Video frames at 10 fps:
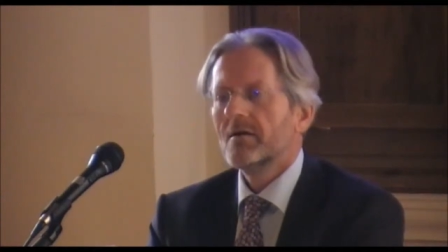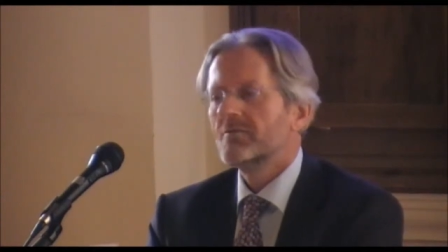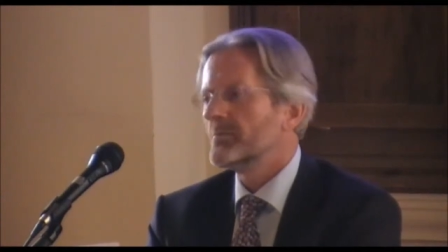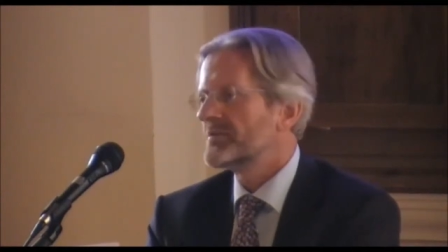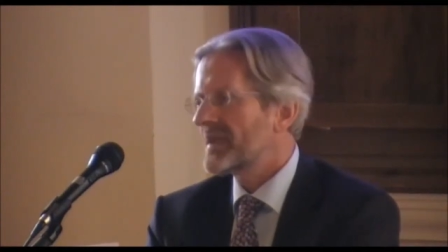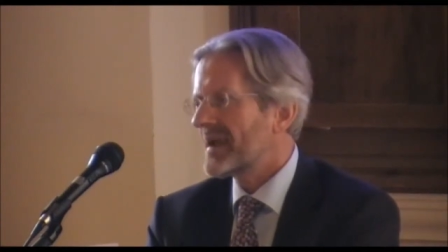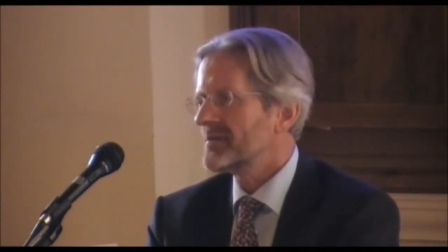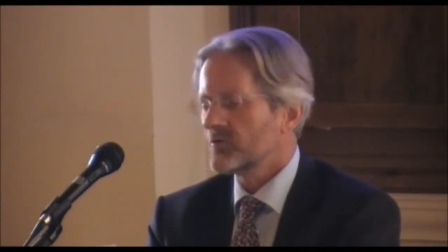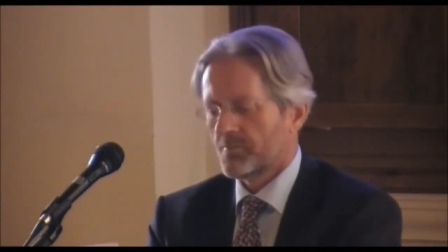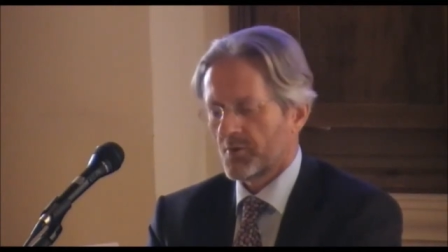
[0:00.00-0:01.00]
From a
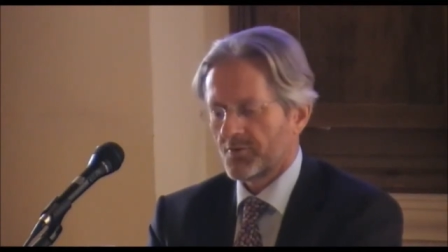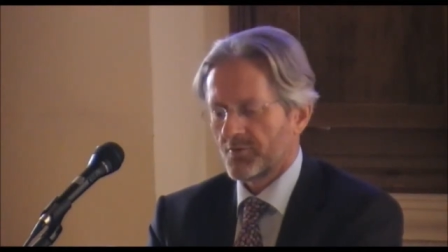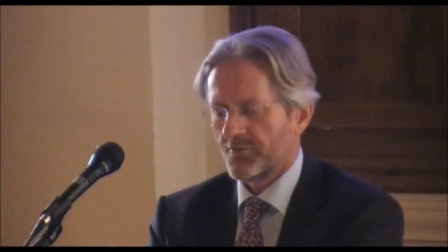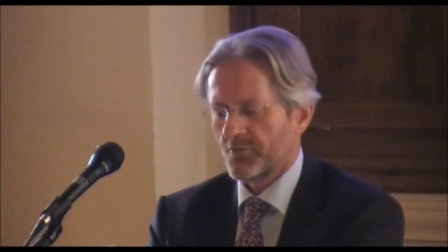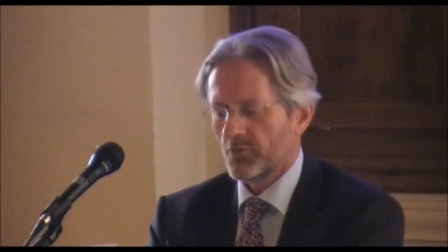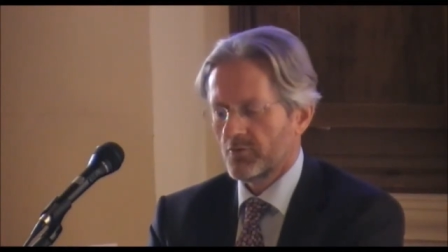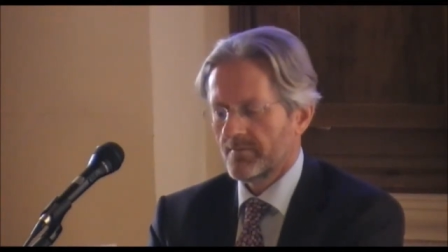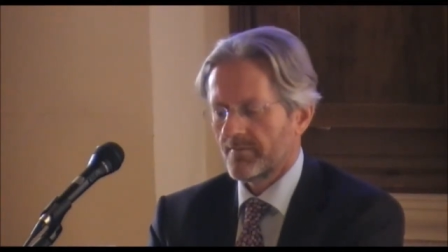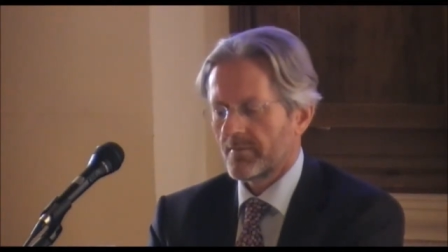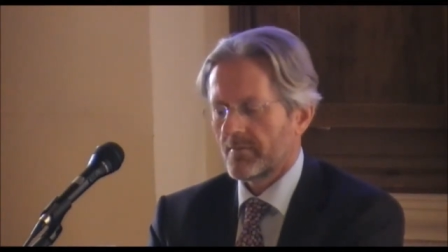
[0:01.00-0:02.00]
technical point of view,
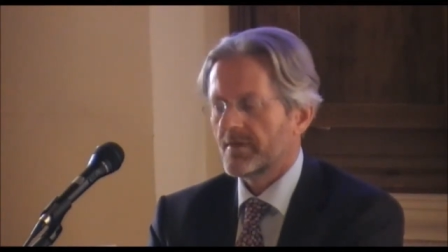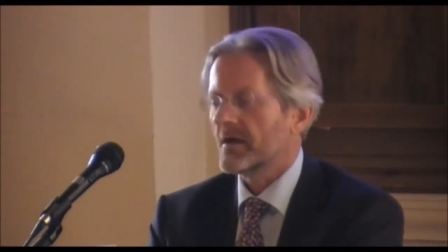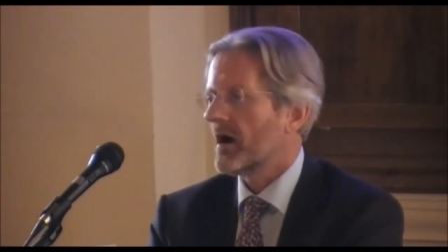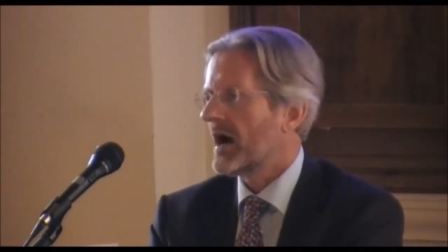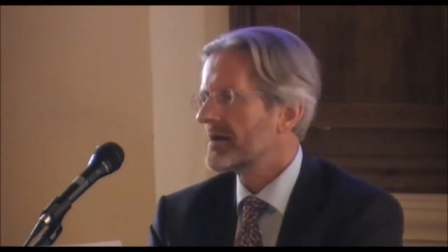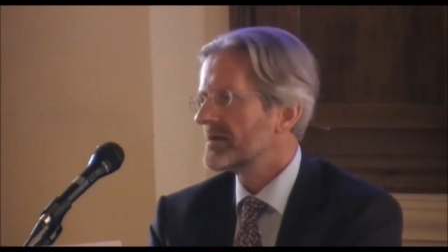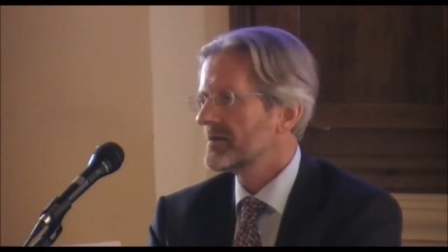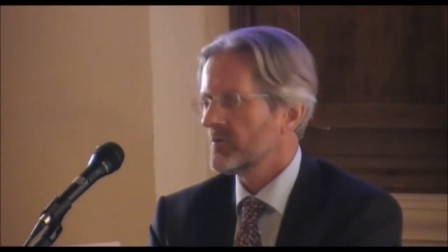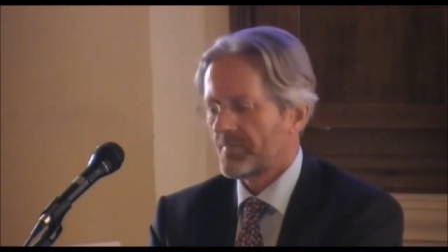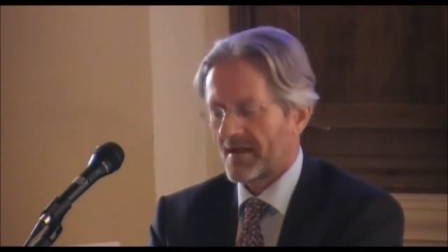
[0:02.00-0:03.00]
they are
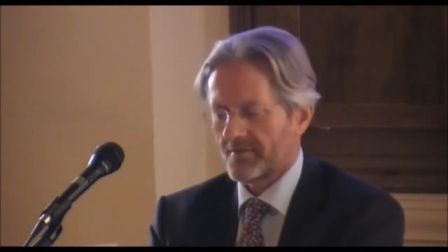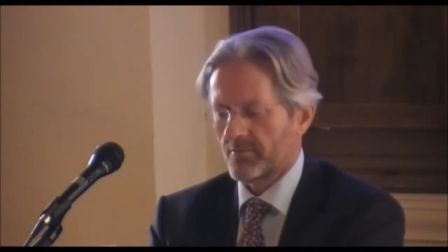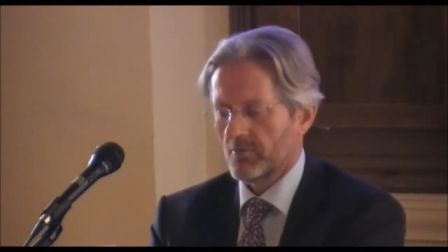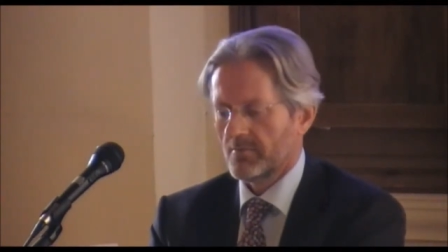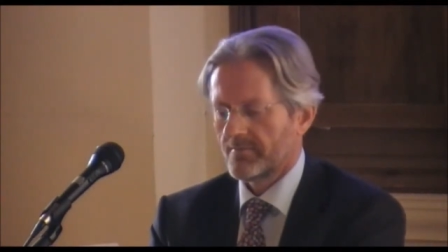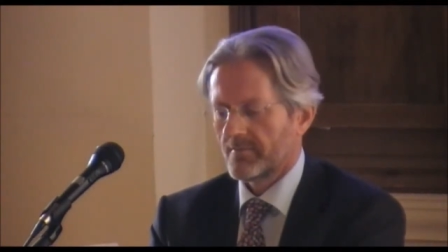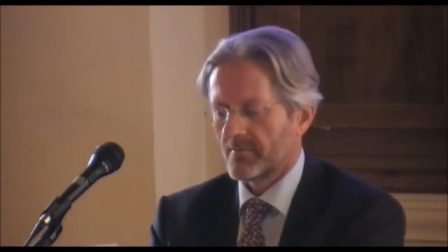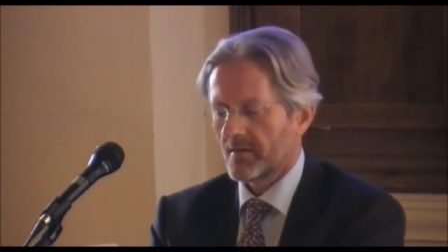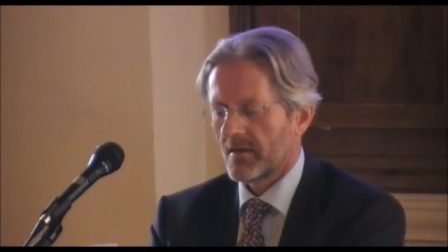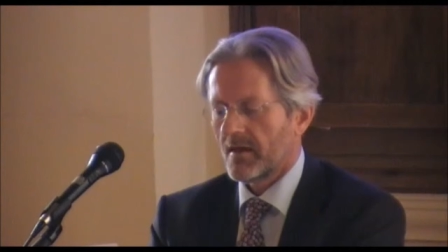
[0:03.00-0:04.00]
hardly compatible,
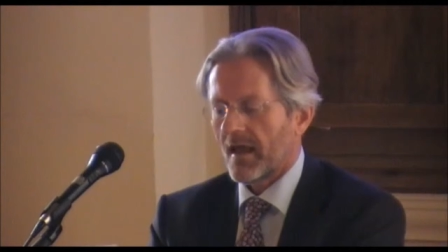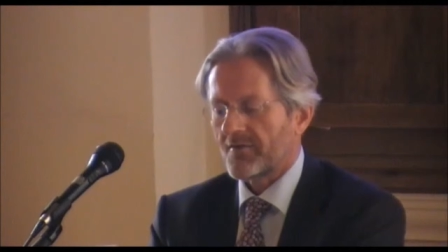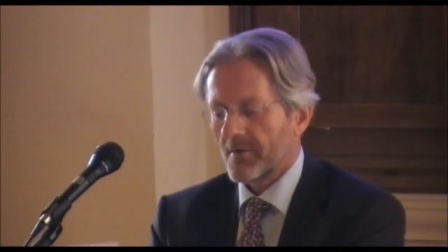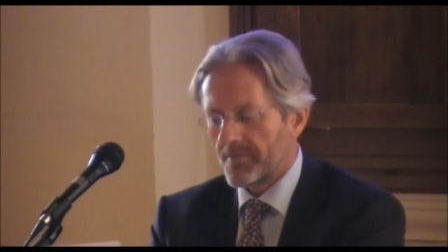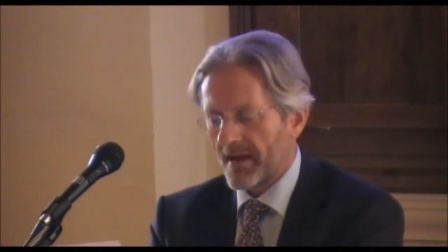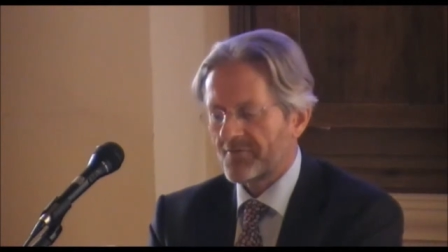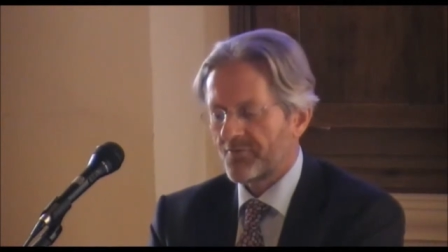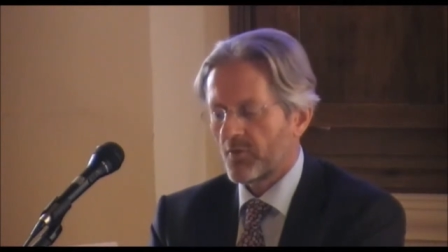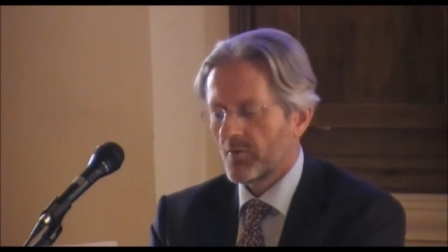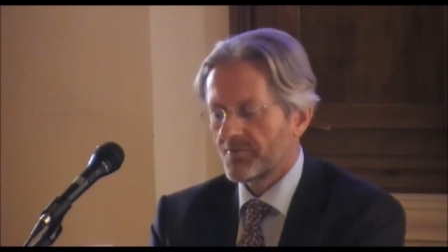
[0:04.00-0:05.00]
as the
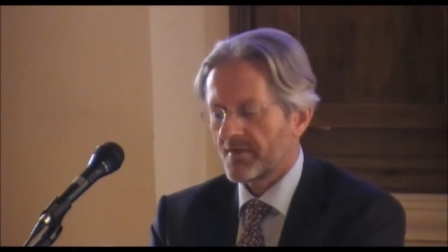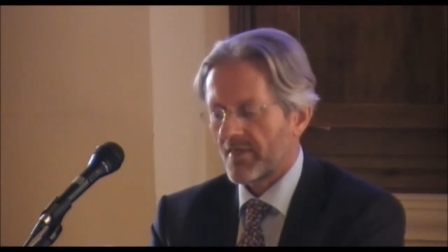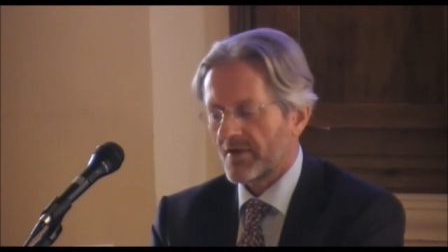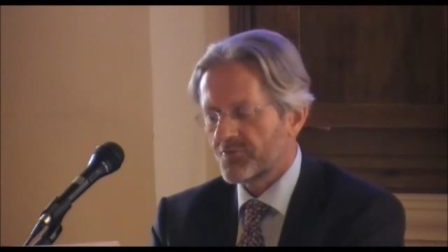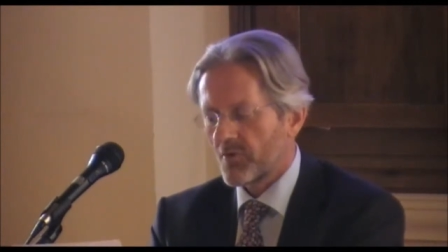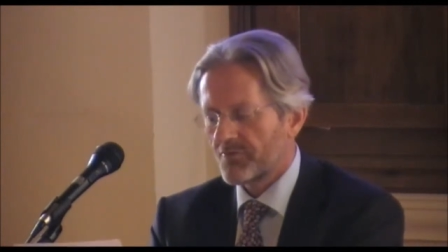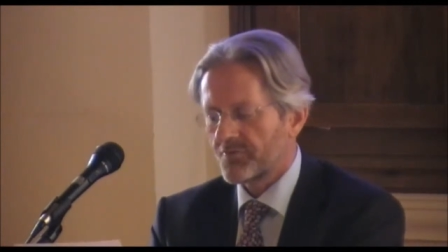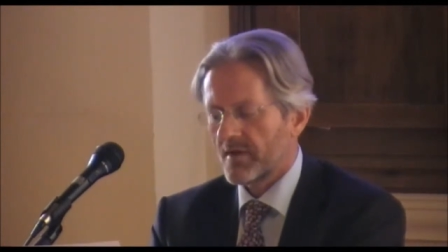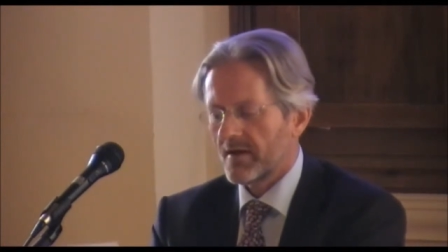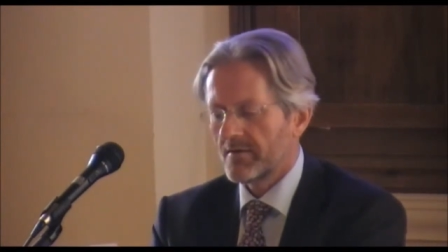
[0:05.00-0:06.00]
platforms and the
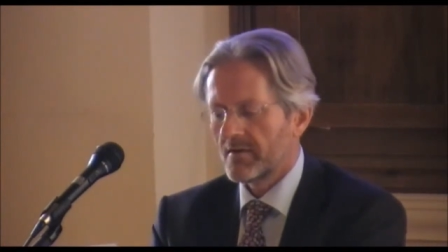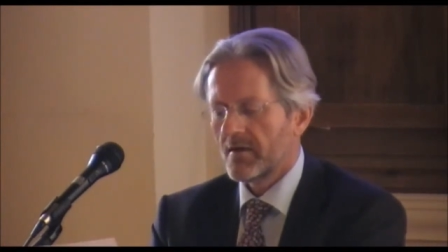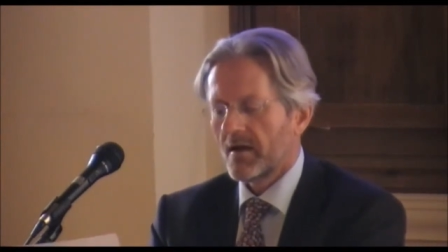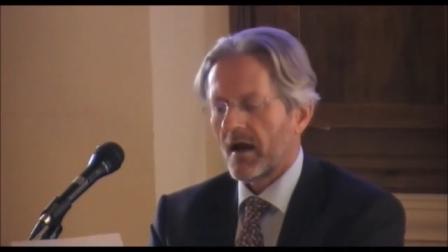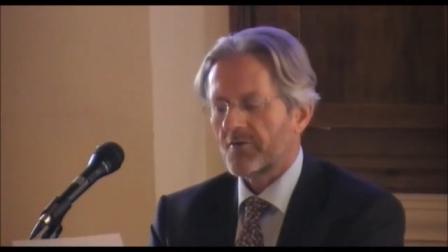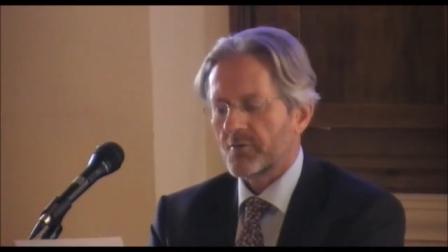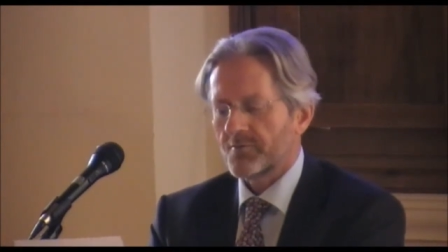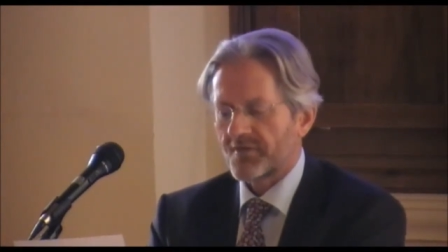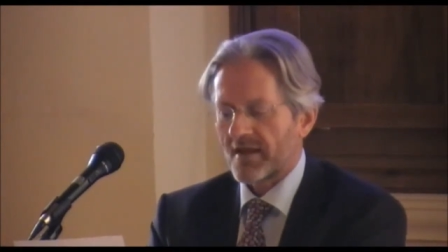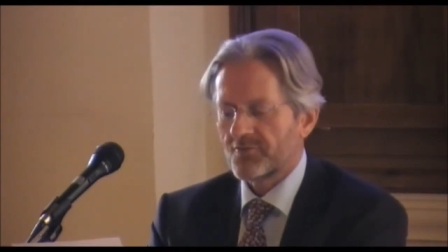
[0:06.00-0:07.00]
software are
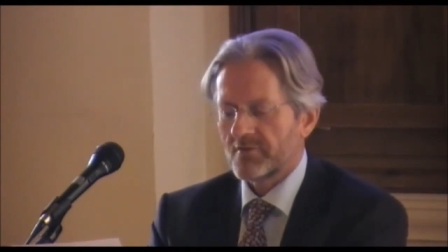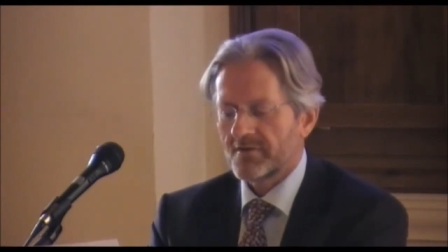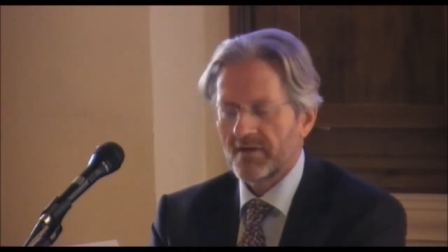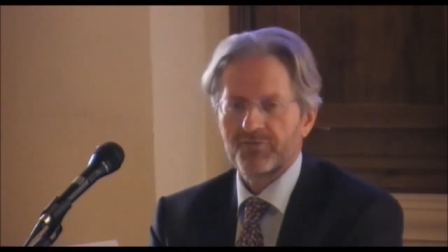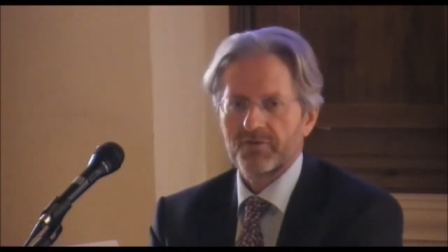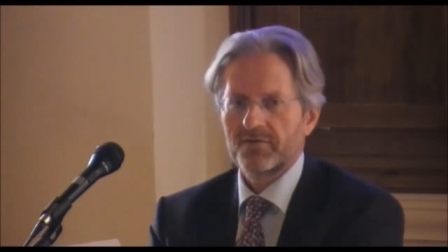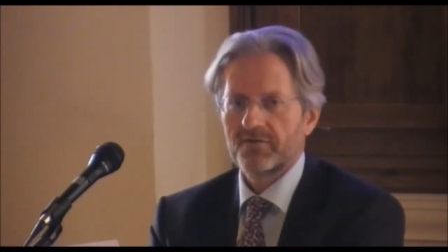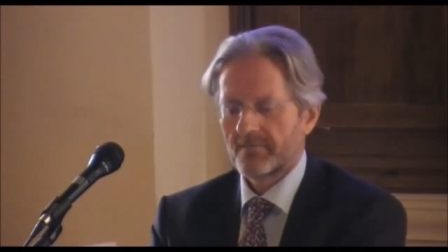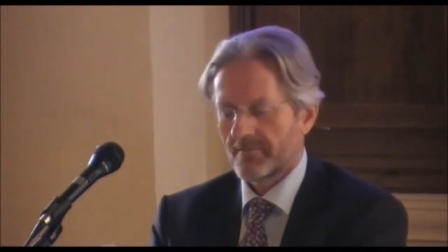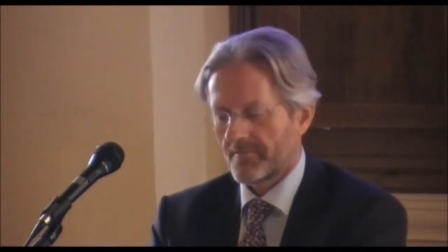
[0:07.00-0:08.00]
substantially
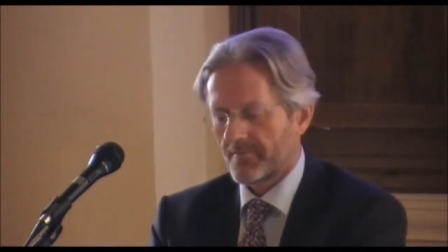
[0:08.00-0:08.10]
different.